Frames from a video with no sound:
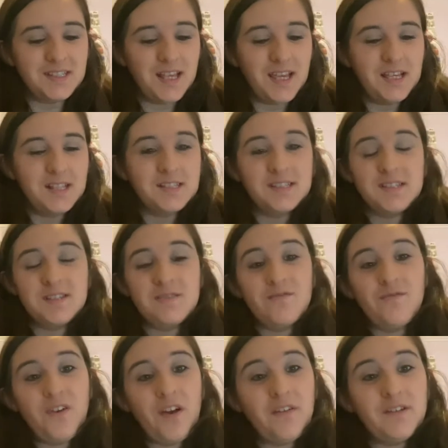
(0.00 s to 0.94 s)
It's
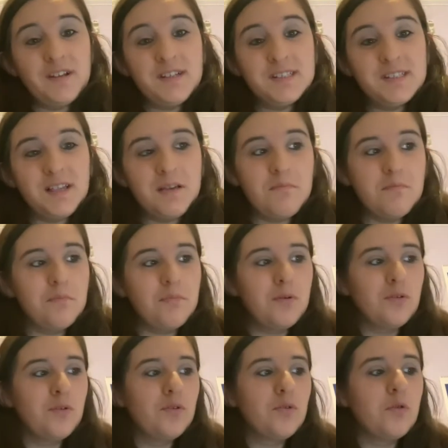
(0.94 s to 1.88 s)
very
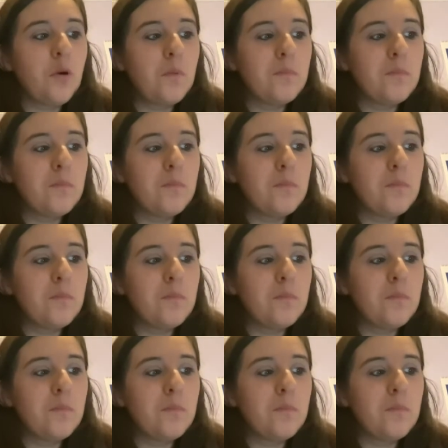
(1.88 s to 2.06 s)
simple,